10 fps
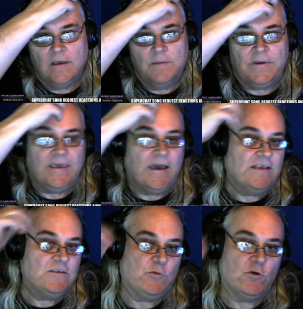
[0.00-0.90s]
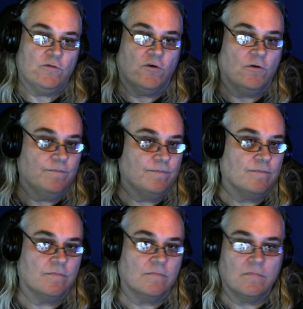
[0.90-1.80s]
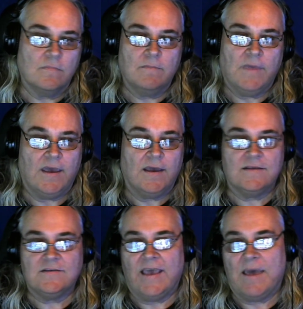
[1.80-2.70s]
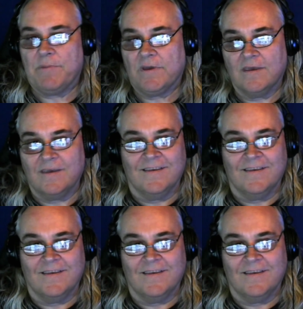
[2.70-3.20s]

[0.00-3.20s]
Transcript: But yeah, it's beautiful, man. It's epic.